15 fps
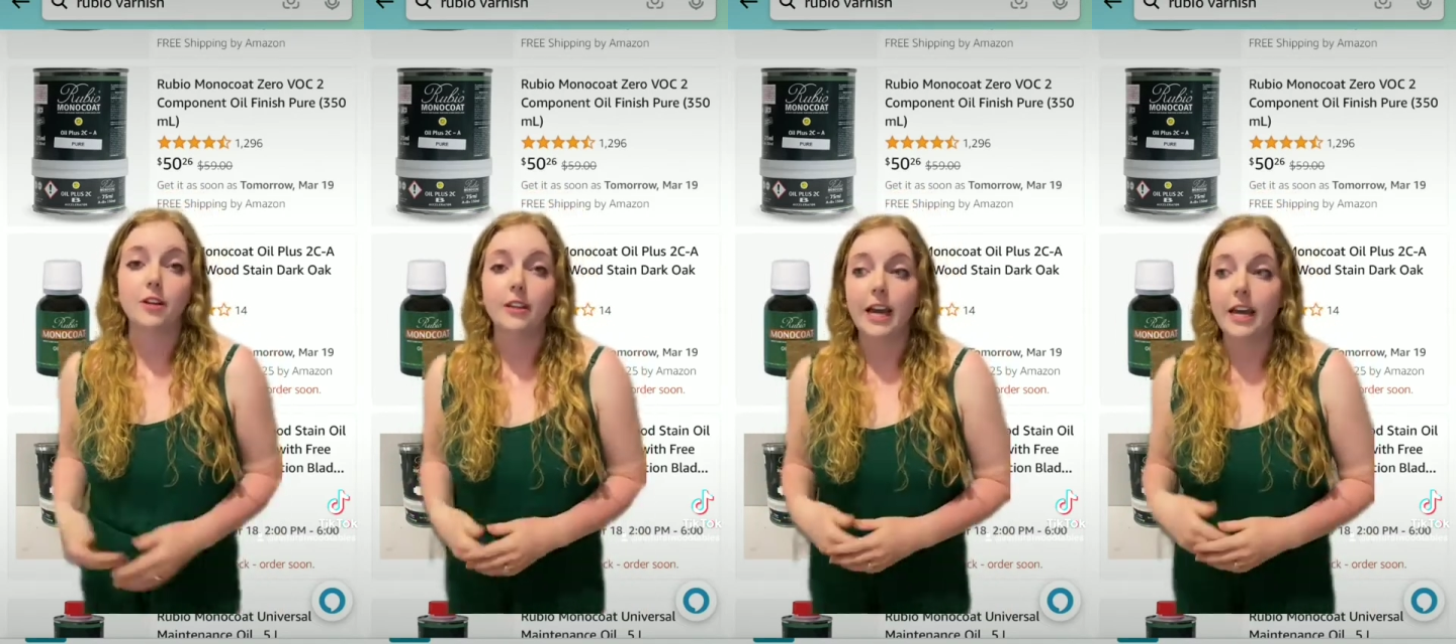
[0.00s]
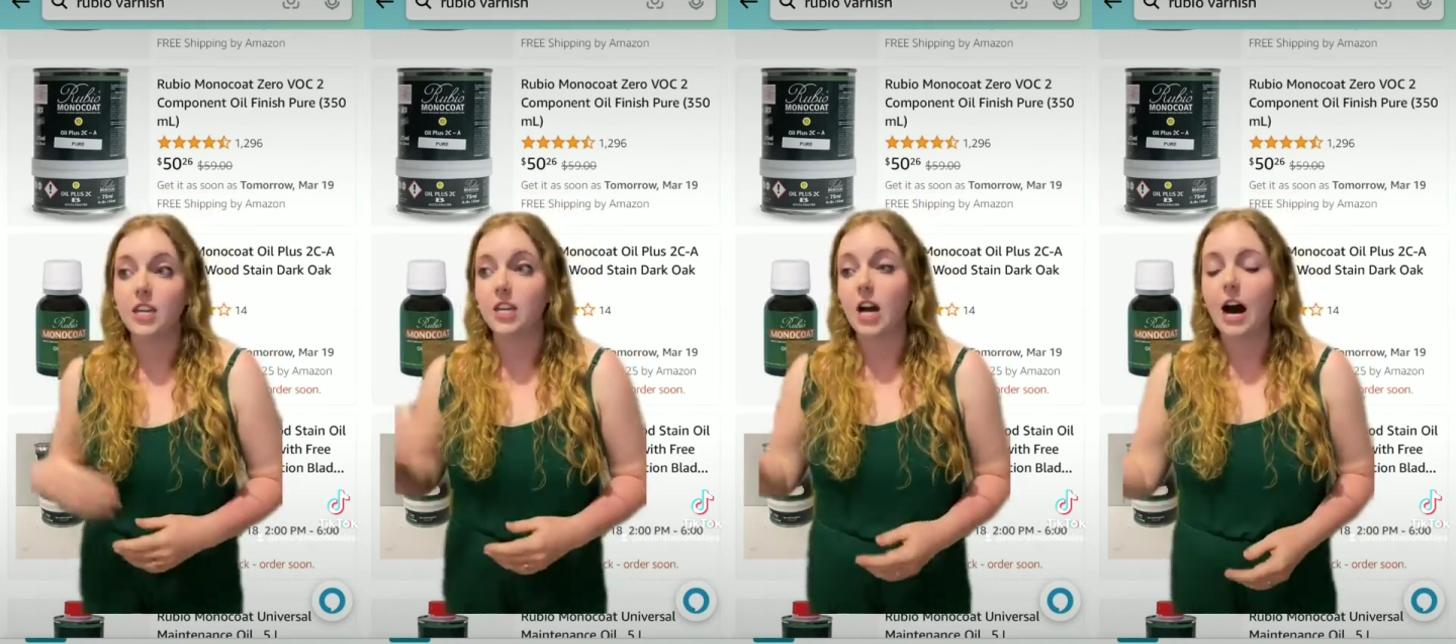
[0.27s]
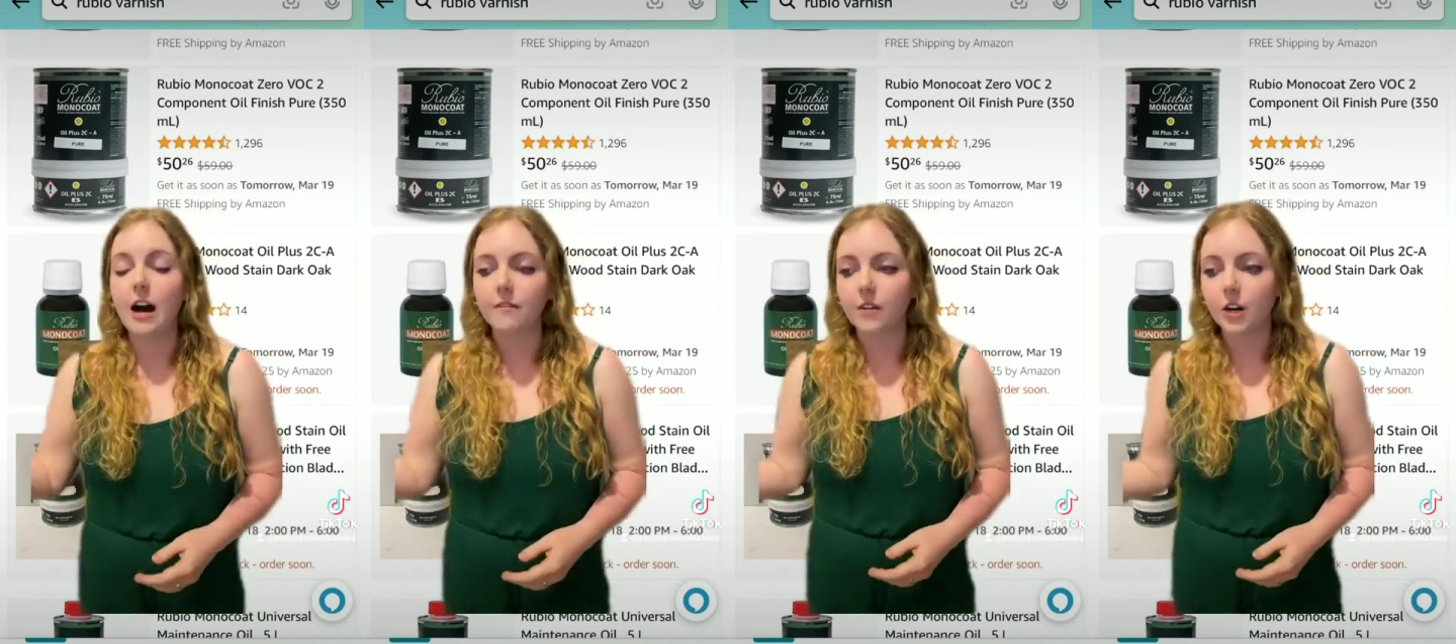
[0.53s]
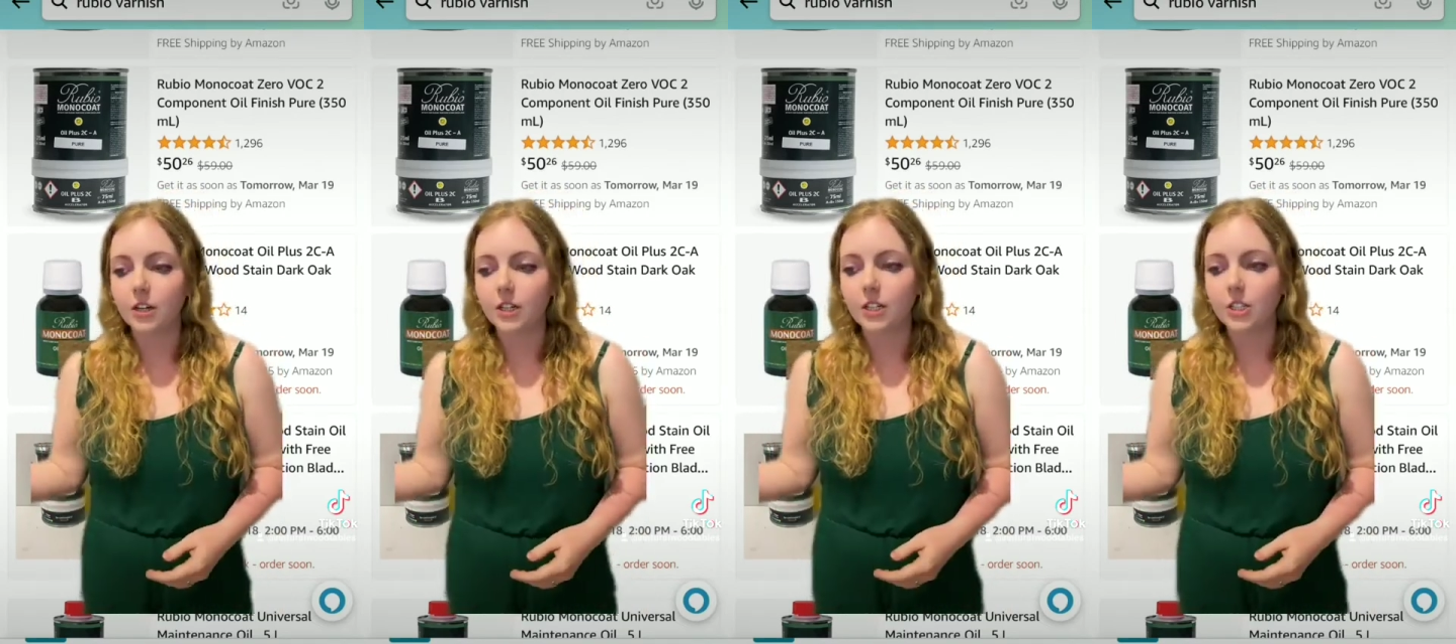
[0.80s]
like yacht
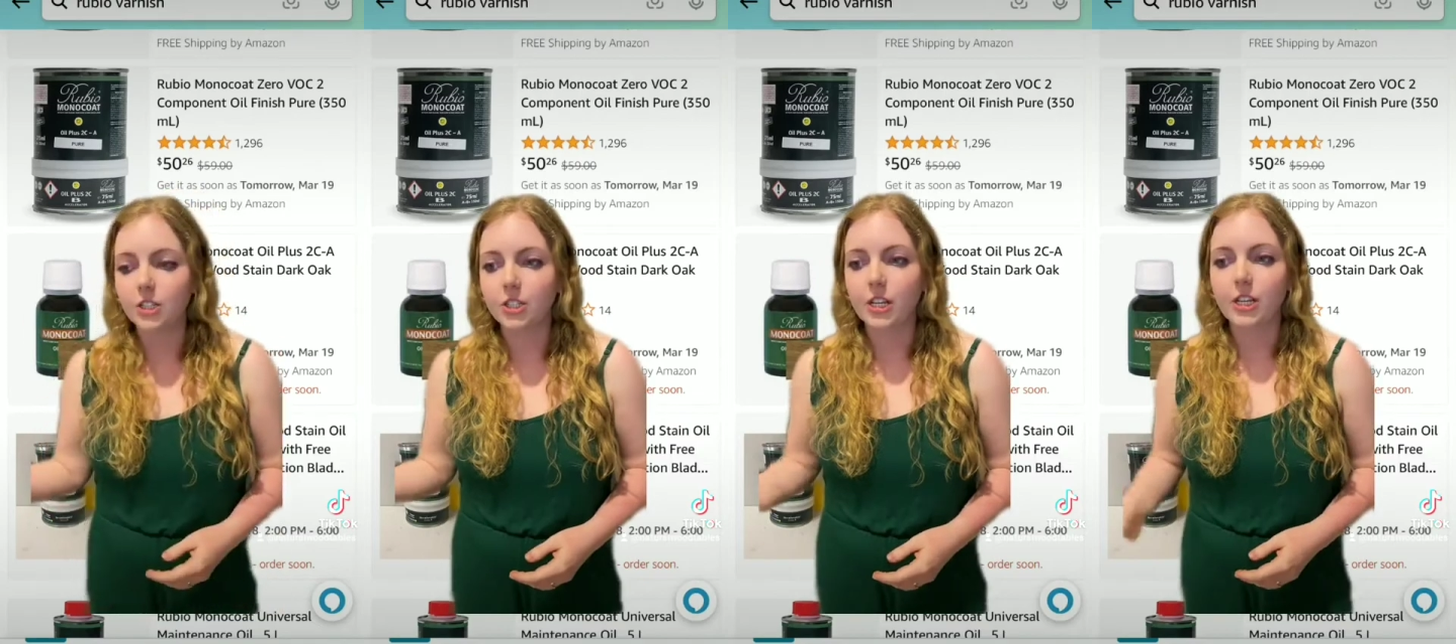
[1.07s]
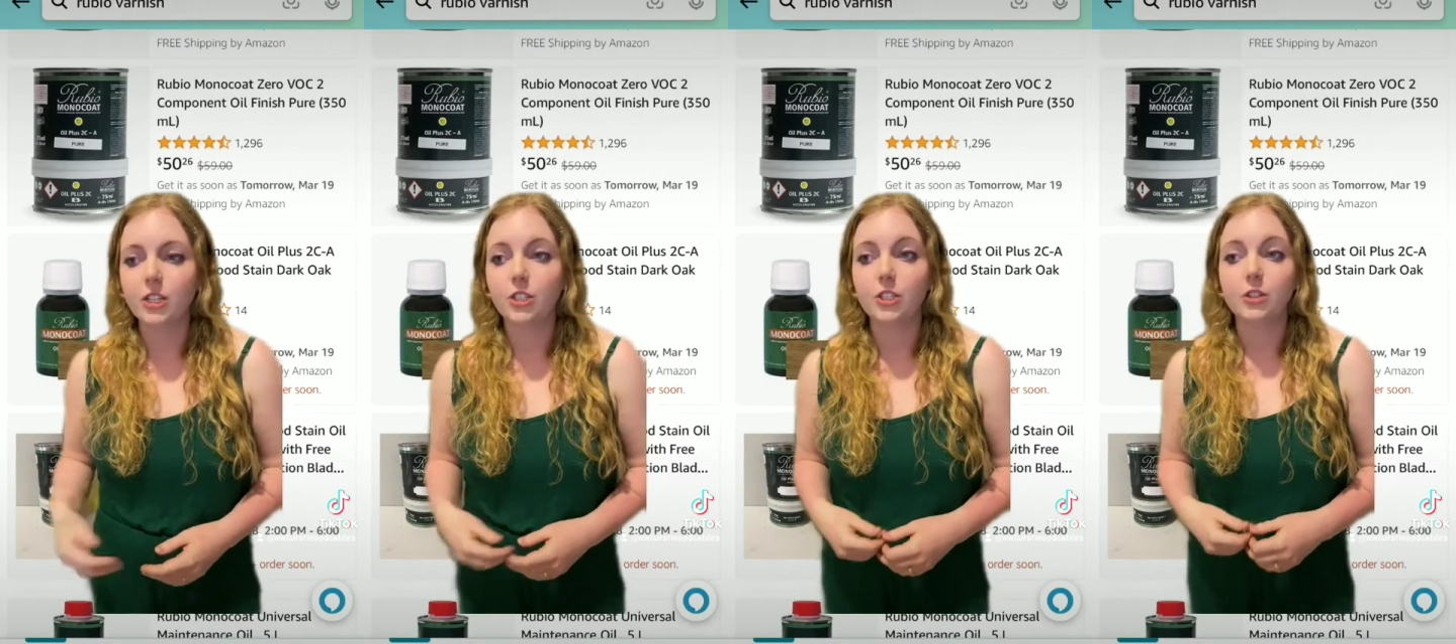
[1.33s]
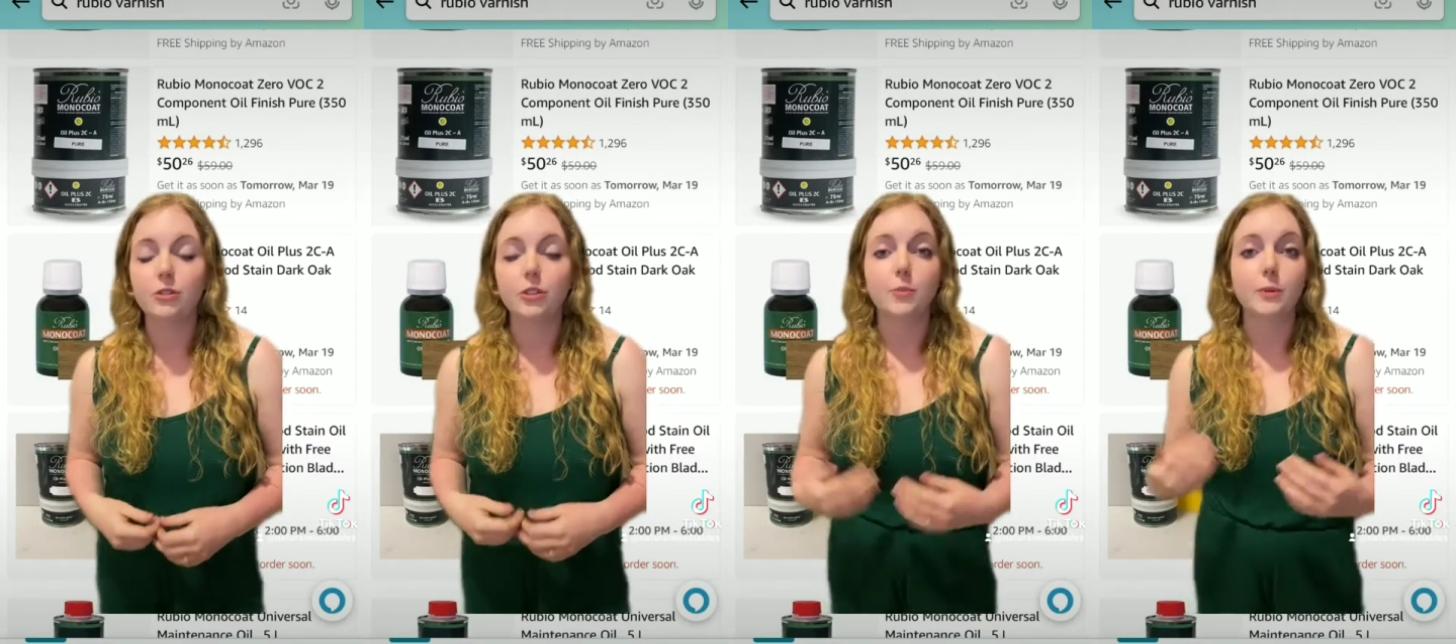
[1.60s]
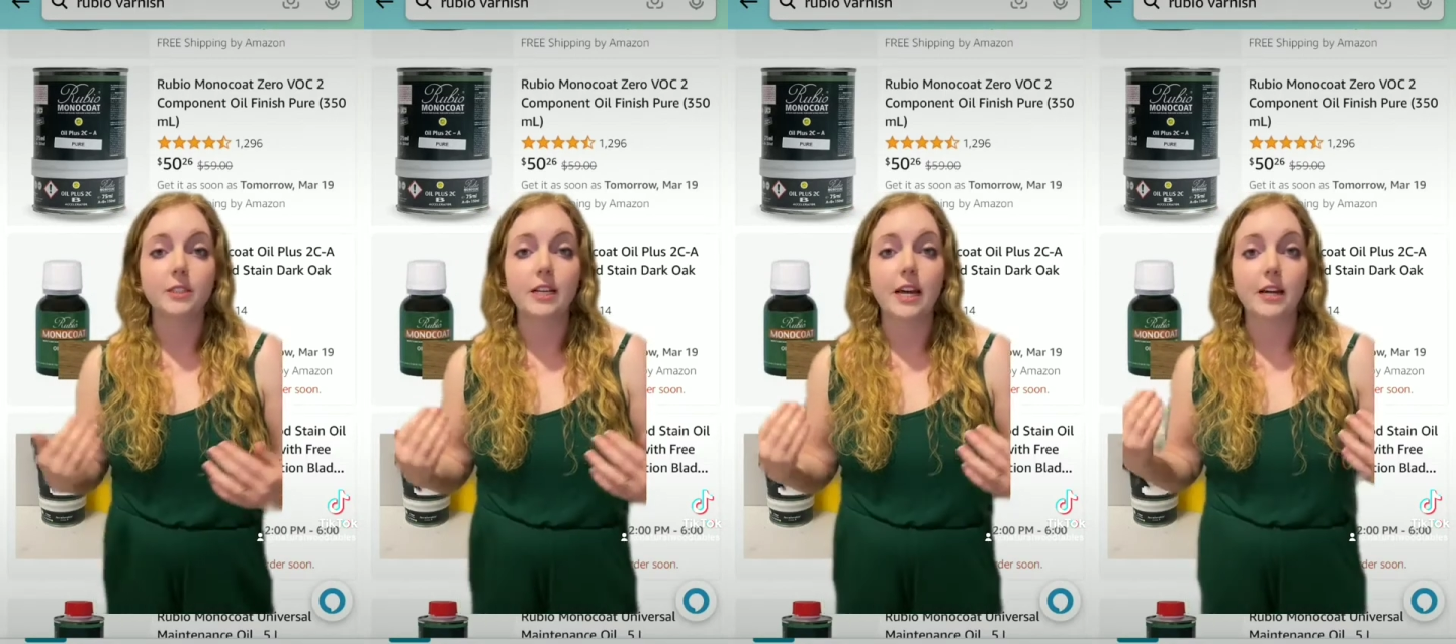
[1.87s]
varnish that is used to
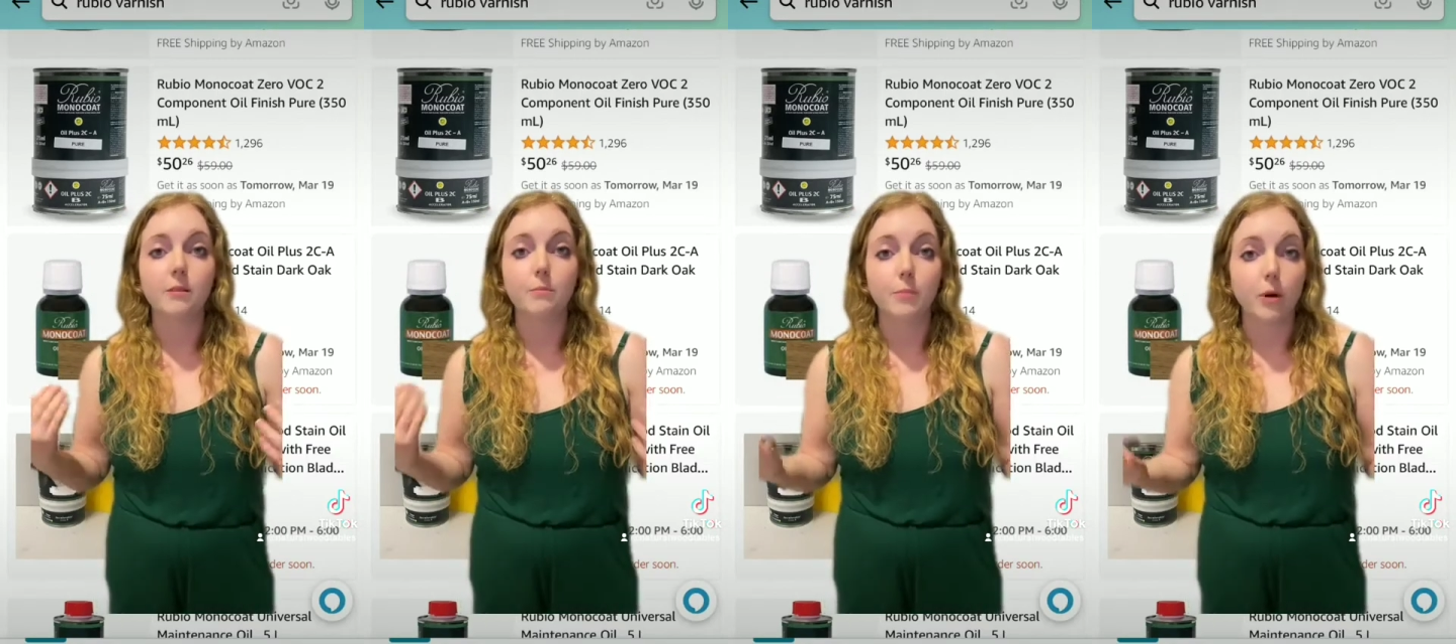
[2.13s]
protect